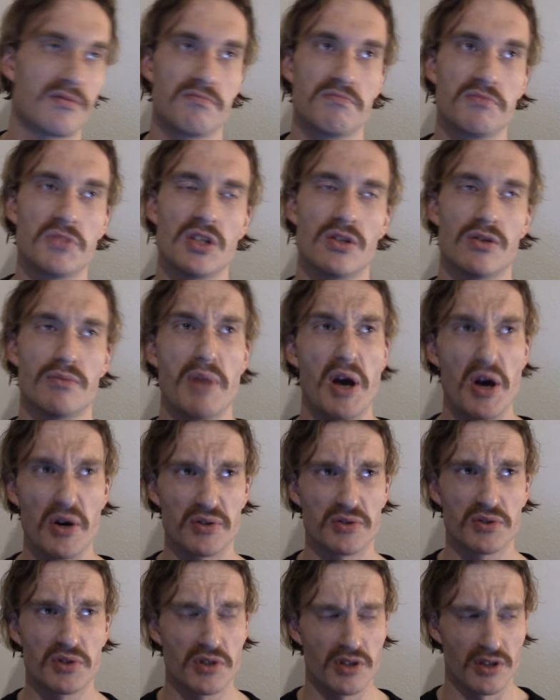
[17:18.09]
you know, my
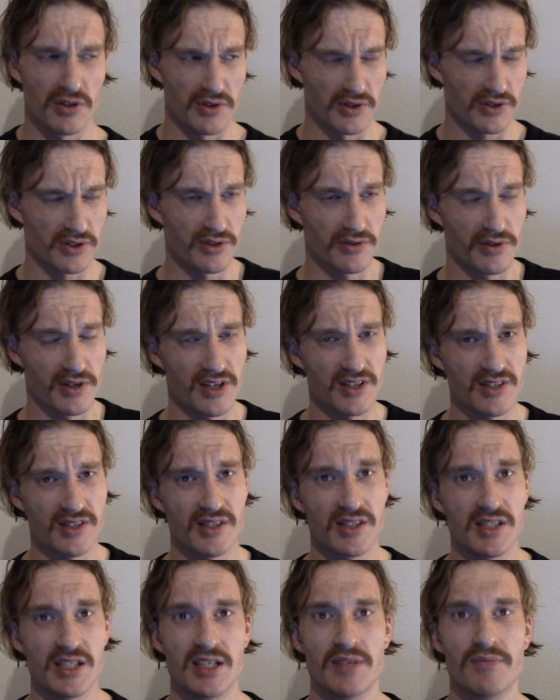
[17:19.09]
own
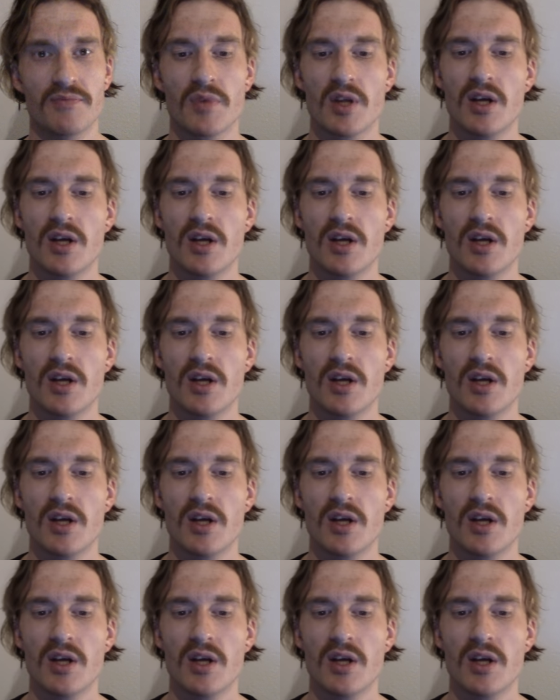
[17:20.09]
curiosity